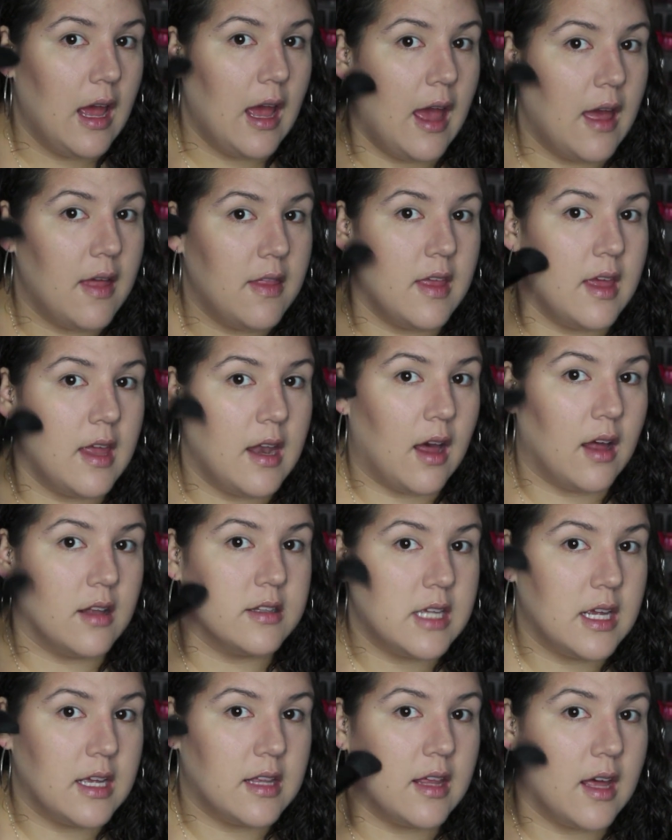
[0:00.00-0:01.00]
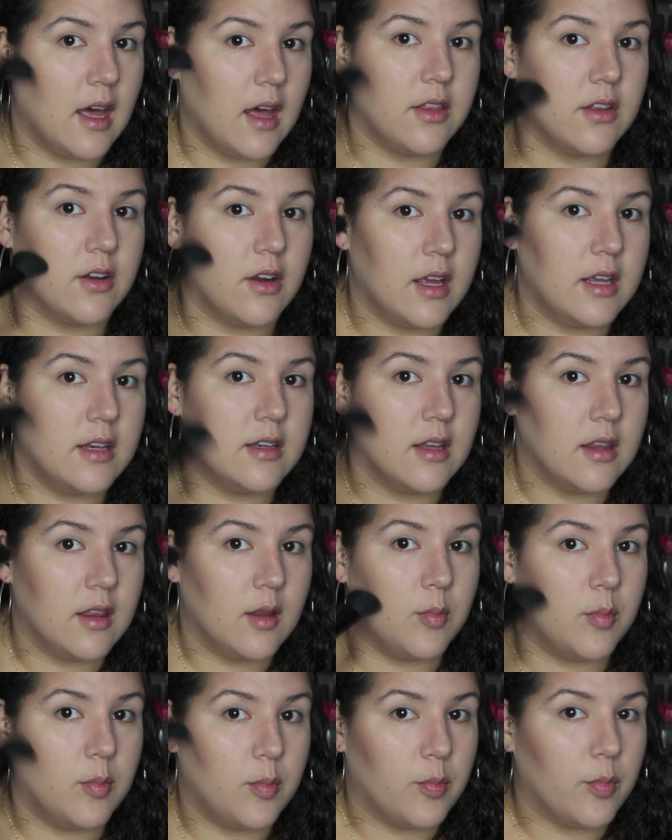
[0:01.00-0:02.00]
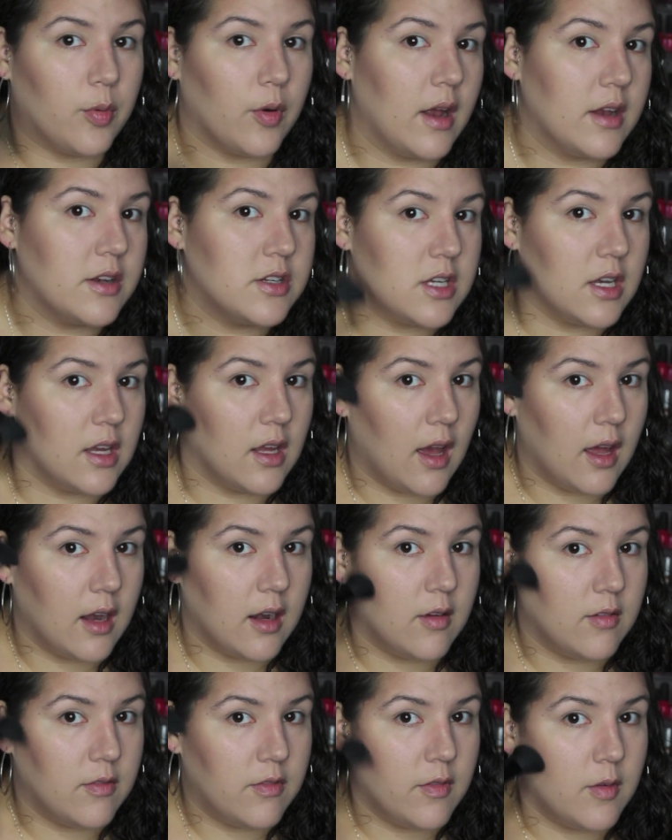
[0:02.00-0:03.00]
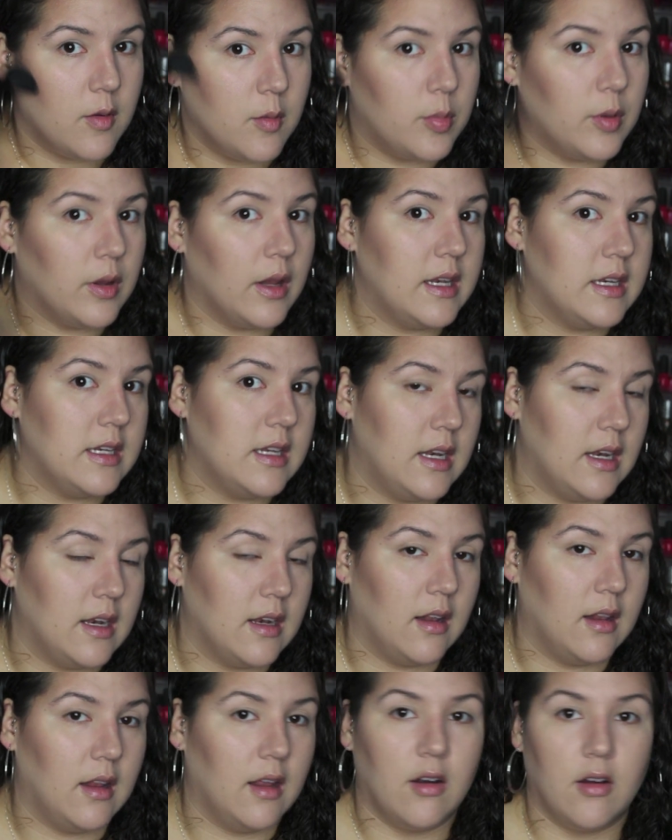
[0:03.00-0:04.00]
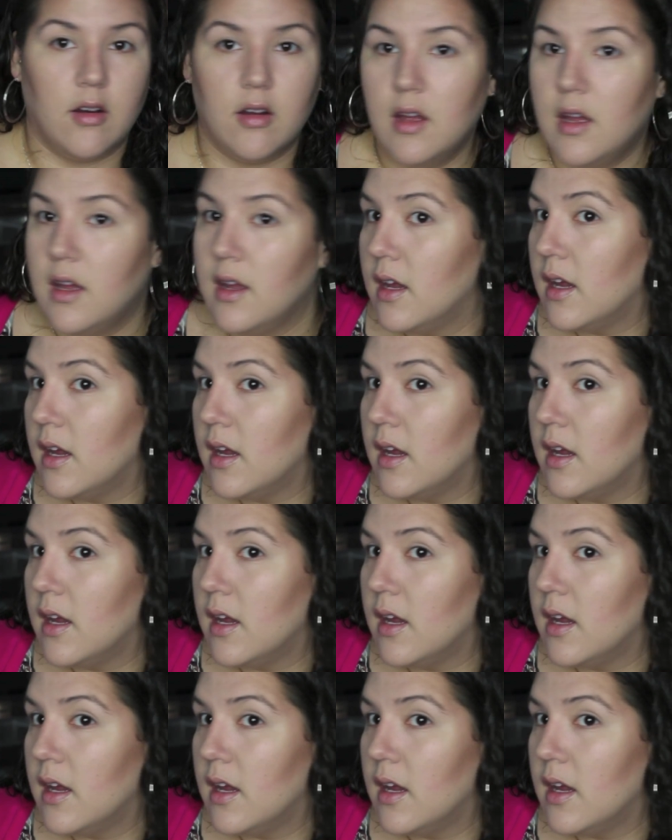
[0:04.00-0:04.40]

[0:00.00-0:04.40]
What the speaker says: and then I'll take the other end of the brush and kind of blend it in a little.